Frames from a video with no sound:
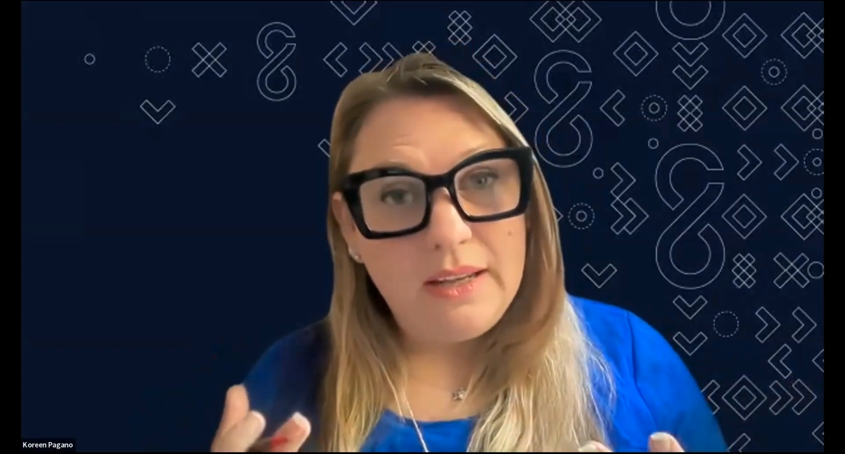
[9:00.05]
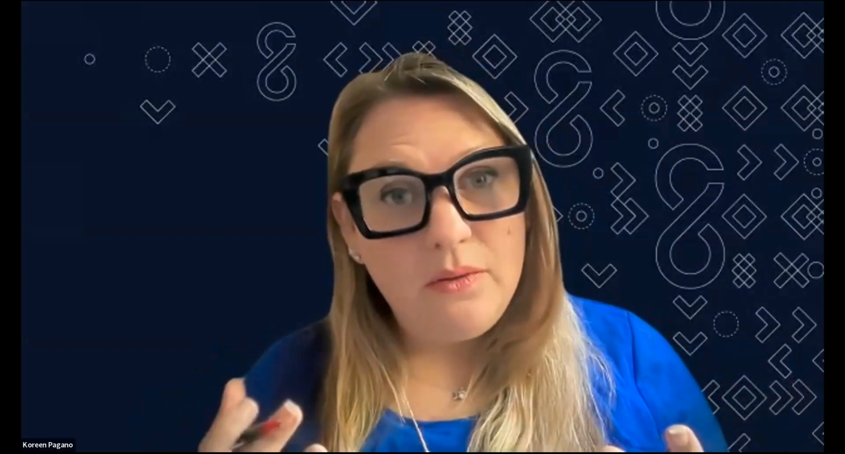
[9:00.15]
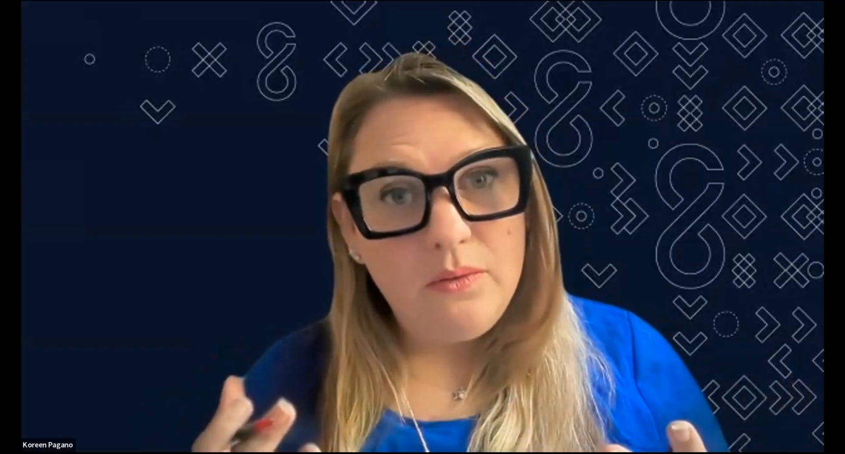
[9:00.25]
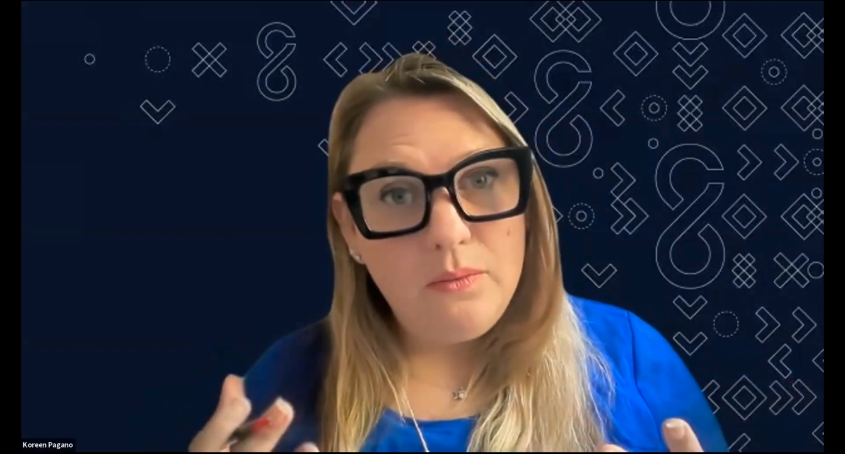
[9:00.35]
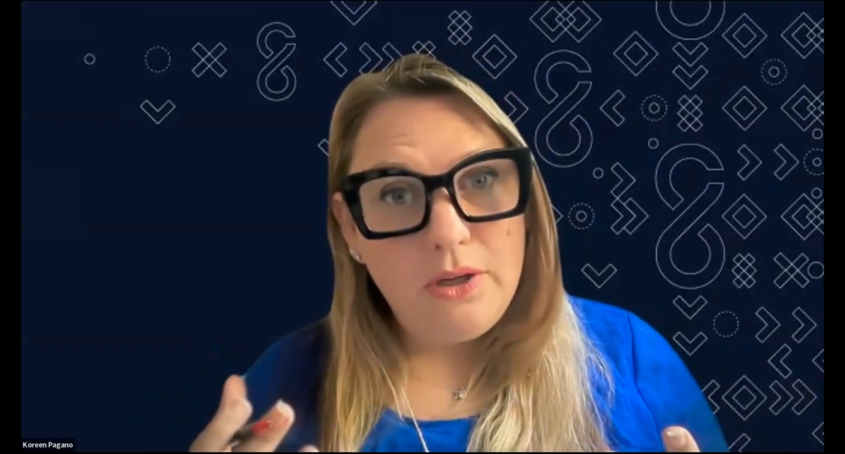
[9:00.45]

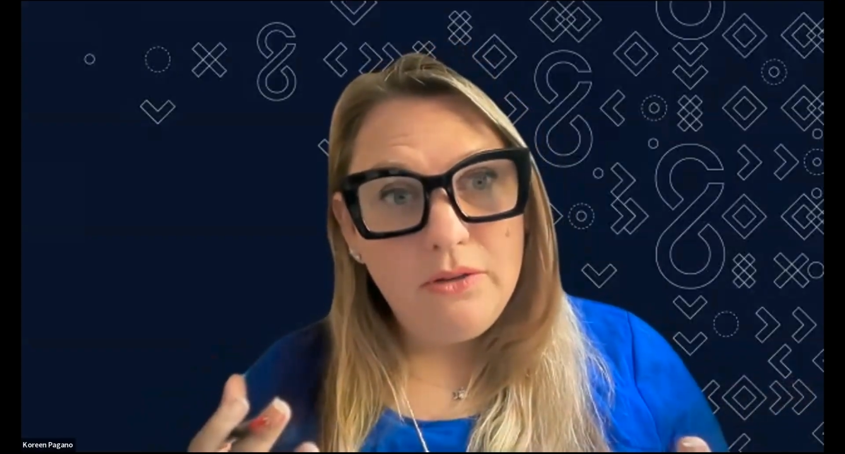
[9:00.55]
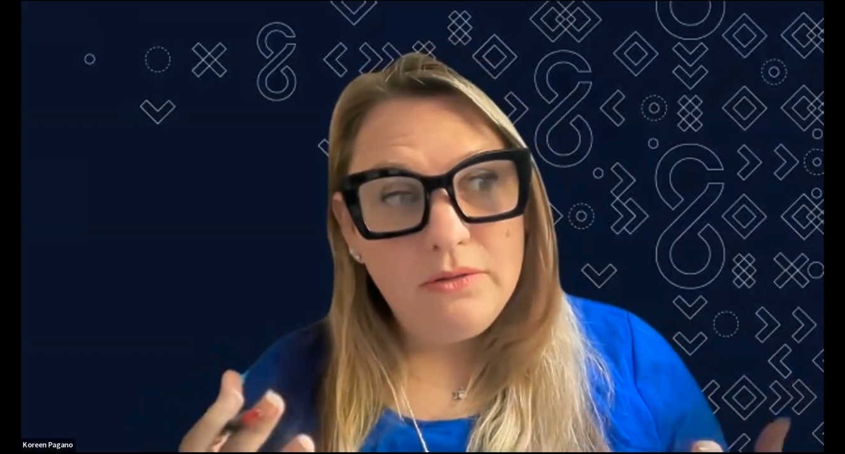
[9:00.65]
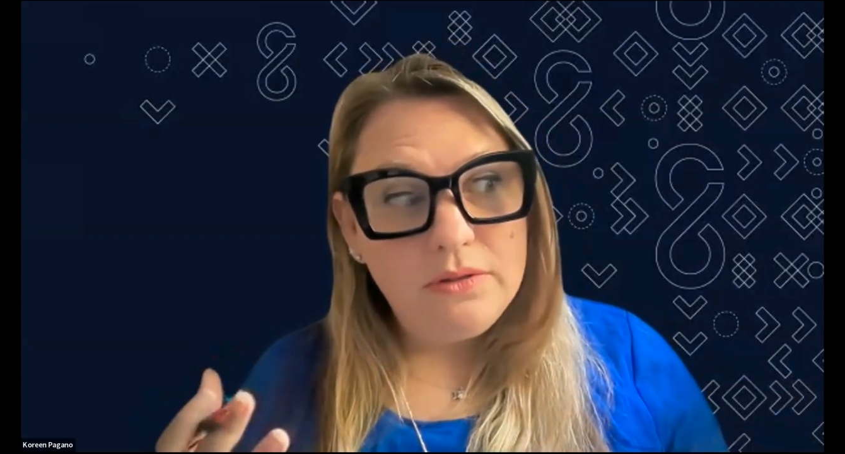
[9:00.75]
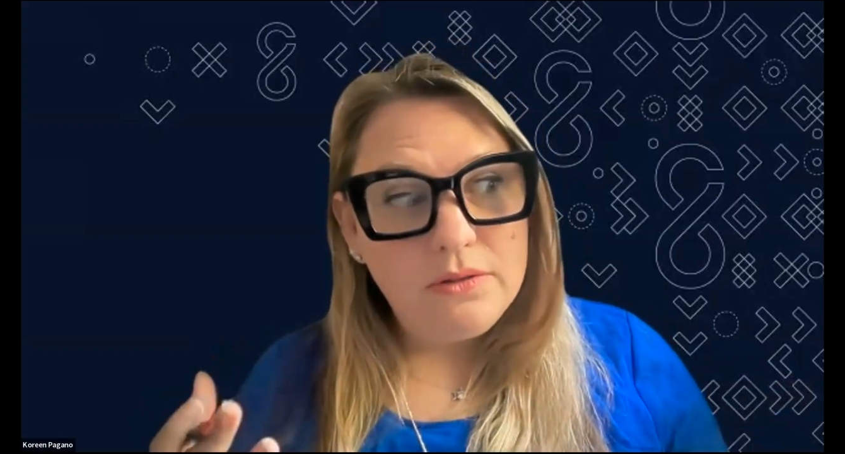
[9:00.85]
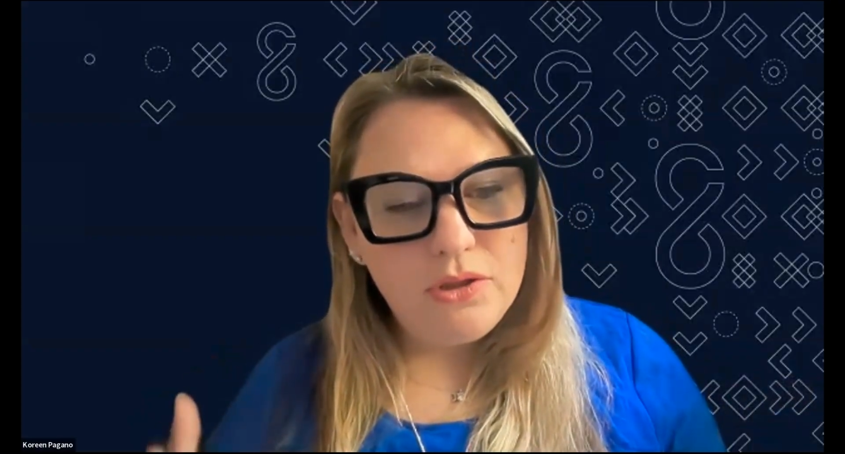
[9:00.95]
Like when
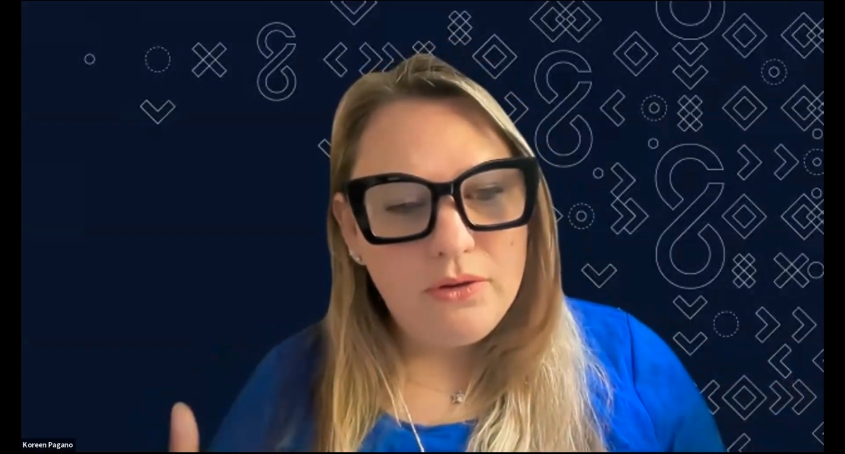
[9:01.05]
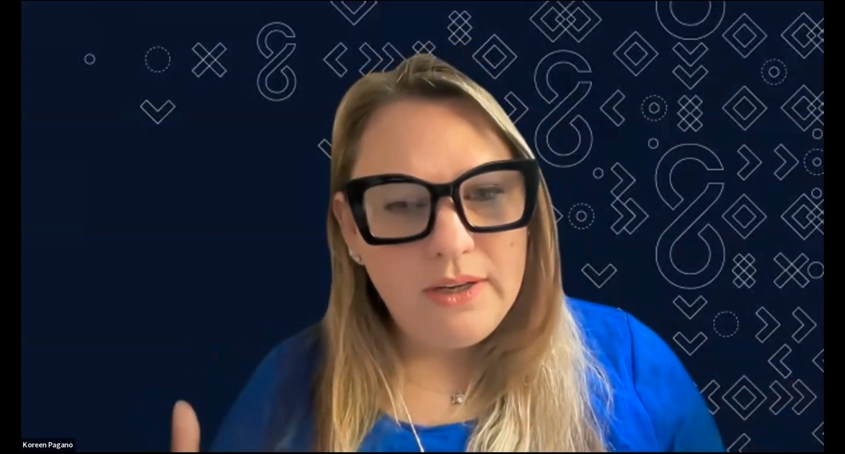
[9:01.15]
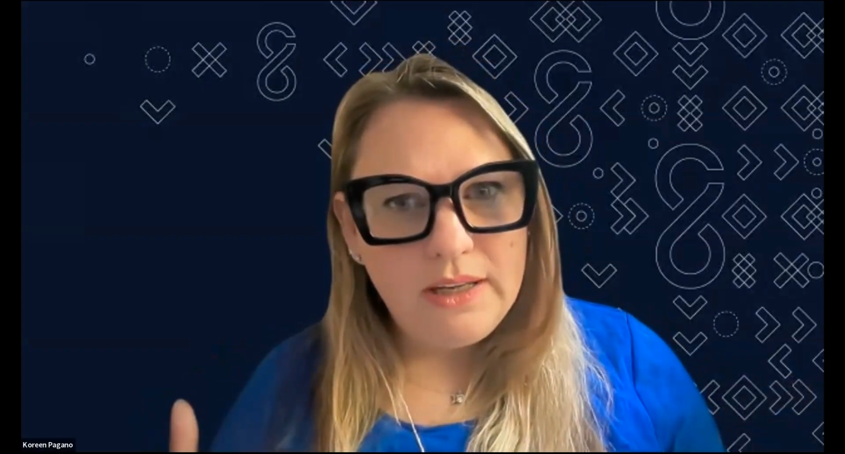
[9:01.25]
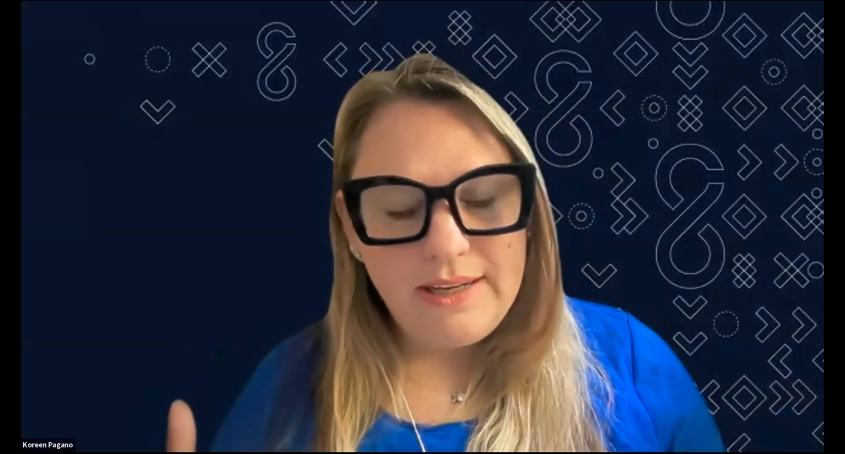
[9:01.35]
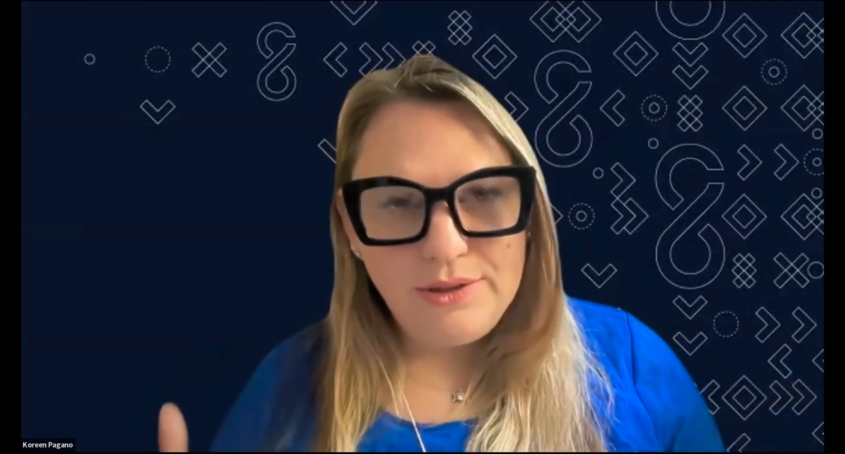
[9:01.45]
you're serving an